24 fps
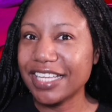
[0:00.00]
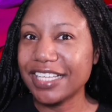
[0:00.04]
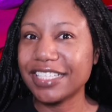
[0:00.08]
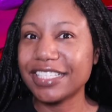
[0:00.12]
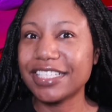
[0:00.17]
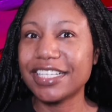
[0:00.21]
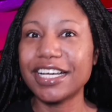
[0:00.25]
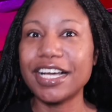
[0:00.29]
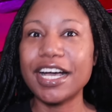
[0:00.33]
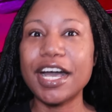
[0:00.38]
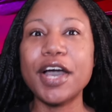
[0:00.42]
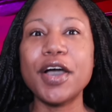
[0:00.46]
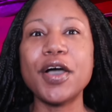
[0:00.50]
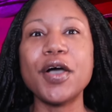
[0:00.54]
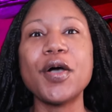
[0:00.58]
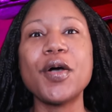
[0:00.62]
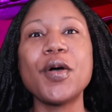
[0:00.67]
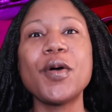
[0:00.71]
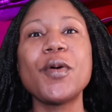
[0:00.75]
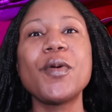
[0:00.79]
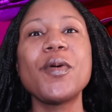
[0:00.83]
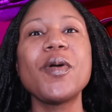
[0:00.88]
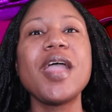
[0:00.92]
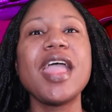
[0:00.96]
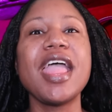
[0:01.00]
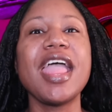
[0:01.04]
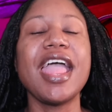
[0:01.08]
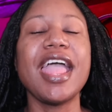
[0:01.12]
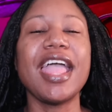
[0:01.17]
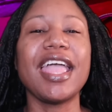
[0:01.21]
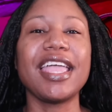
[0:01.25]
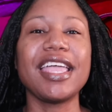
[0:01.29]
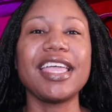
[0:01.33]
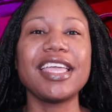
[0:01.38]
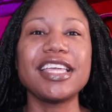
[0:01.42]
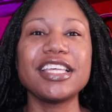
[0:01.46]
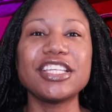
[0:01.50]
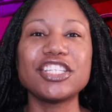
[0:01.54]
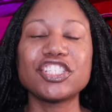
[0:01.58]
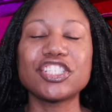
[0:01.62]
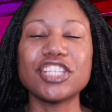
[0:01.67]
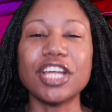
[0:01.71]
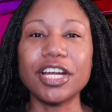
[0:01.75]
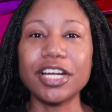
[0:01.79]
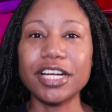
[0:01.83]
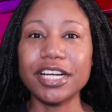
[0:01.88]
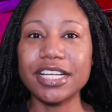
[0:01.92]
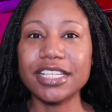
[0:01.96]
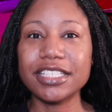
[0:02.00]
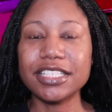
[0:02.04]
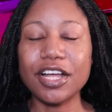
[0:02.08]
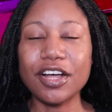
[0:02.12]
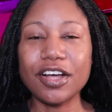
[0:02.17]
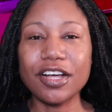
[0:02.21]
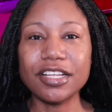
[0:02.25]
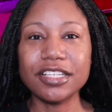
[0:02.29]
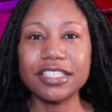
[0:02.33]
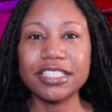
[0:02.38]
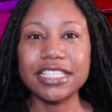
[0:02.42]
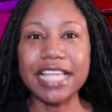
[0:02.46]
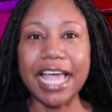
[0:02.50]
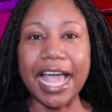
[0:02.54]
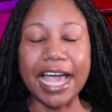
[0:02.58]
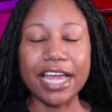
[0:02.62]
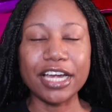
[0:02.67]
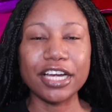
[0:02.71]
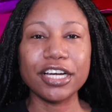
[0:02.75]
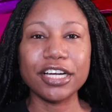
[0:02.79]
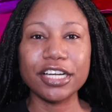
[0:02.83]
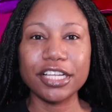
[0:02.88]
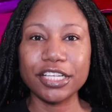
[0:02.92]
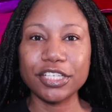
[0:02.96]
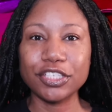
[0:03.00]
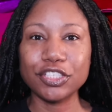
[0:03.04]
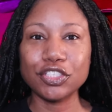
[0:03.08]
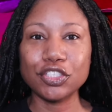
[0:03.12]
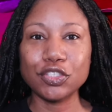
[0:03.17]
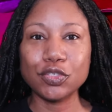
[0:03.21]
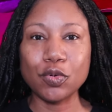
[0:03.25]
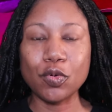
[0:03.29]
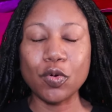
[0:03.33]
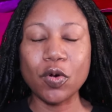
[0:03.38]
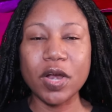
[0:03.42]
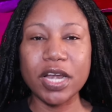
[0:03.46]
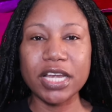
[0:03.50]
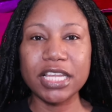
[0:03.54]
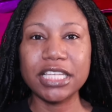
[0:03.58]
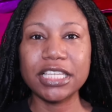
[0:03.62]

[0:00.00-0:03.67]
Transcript: ago, and his shirt is all tattered and torn.